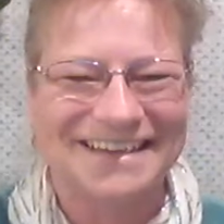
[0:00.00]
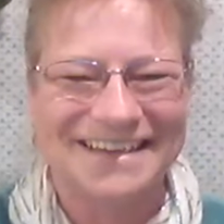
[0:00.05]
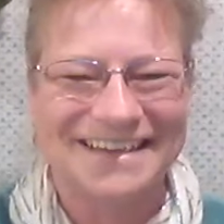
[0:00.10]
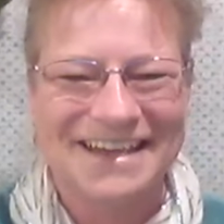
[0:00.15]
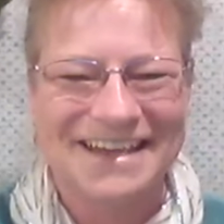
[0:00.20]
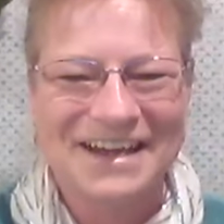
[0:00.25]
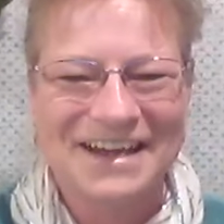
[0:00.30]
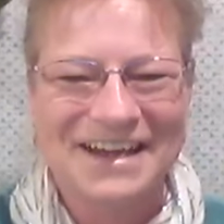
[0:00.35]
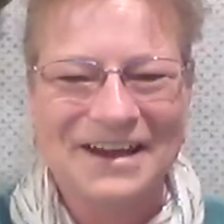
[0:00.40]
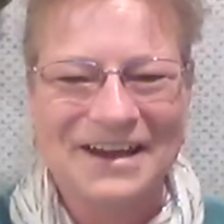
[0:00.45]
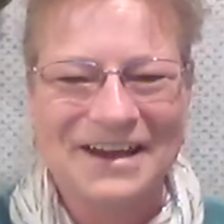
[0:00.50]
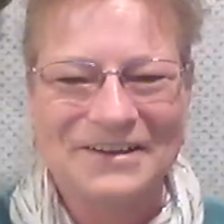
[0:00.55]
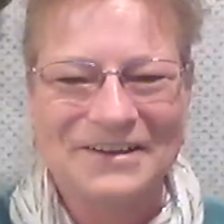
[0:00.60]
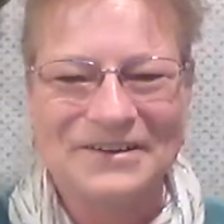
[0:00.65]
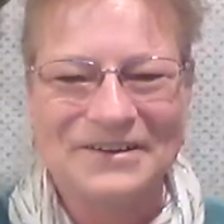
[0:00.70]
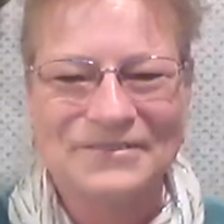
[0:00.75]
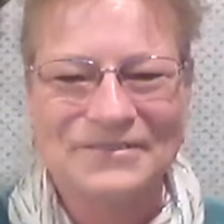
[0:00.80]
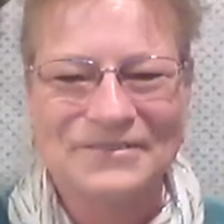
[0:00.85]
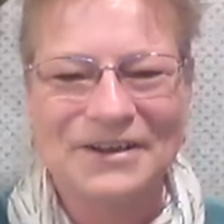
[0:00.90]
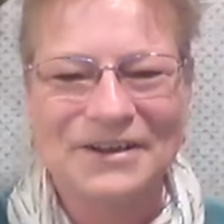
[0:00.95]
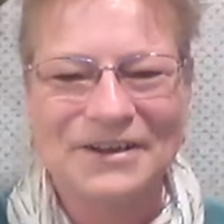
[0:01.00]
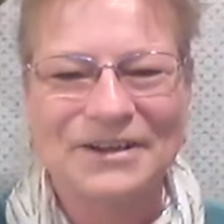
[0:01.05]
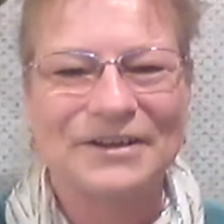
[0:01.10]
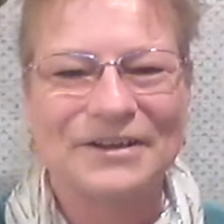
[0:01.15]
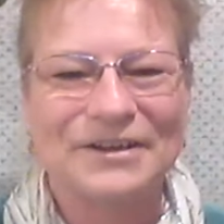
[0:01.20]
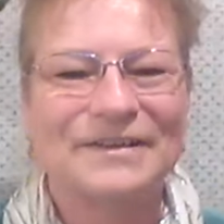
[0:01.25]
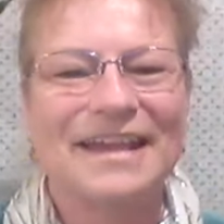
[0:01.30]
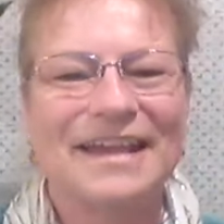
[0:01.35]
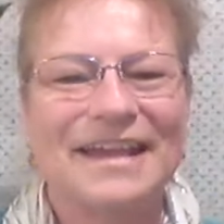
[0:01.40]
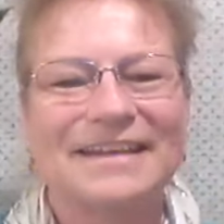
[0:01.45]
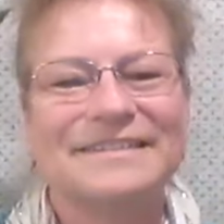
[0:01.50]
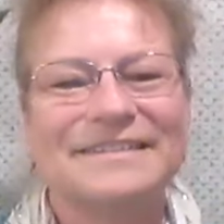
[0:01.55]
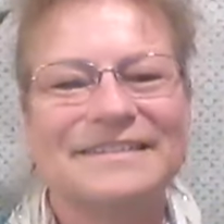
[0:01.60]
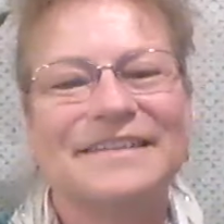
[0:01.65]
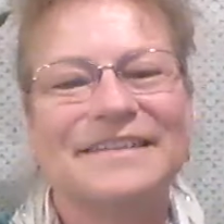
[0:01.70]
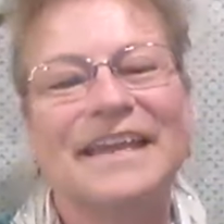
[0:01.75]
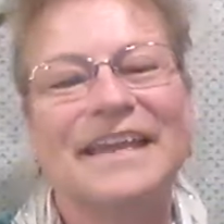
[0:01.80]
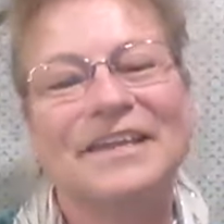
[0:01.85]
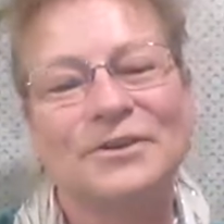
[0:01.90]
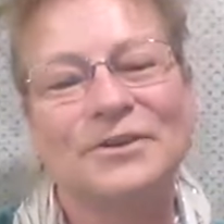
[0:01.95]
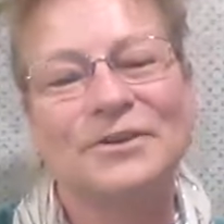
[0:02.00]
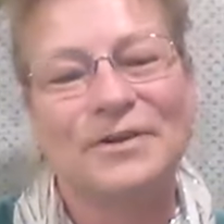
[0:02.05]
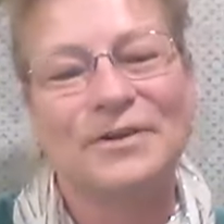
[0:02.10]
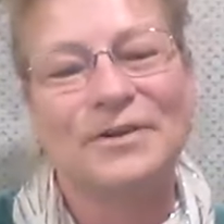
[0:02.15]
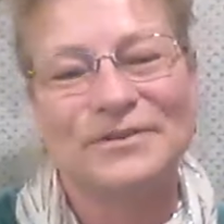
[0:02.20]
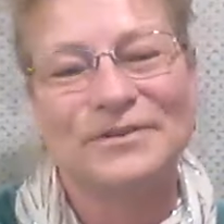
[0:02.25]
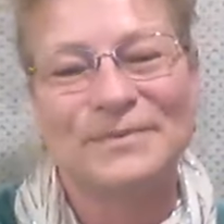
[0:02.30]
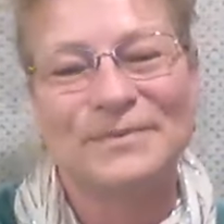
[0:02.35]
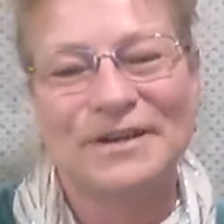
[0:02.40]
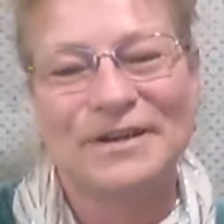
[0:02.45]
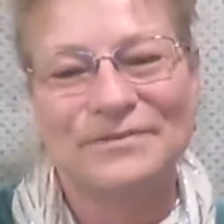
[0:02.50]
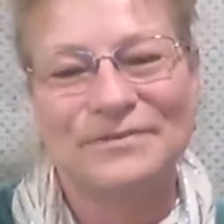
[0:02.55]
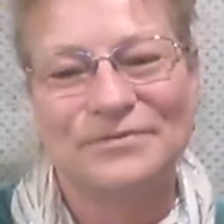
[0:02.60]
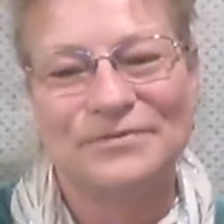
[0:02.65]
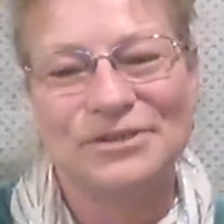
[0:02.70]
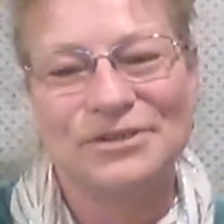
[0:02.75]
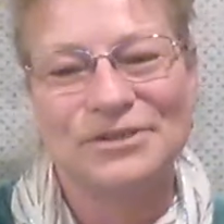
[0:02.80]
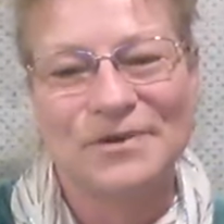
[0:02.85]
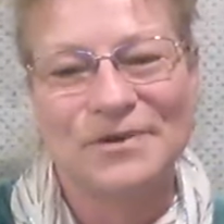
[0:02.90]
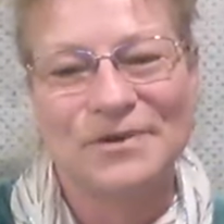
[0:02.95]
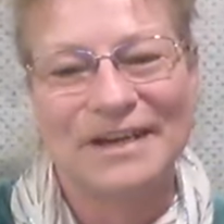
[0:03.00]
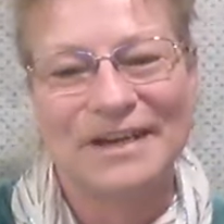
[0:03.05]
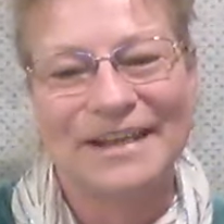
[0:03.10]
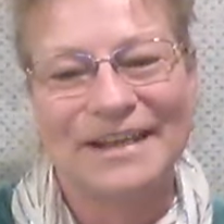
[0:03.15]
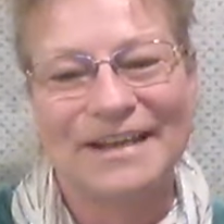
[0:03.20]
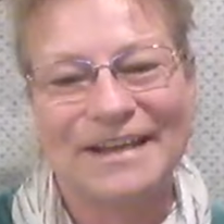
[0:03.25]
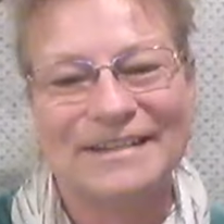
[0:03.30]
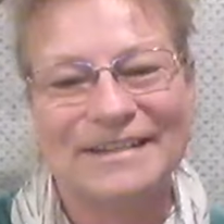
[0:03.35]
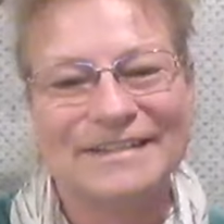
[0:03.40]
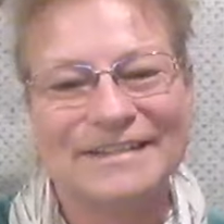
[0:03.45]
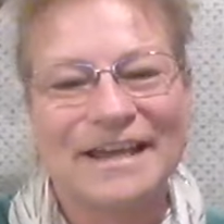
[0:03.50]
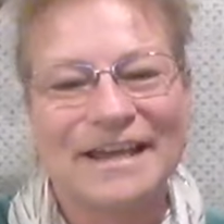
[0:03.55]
-huh. Oh, very good. Yes. Thank you, everybody, for joining us.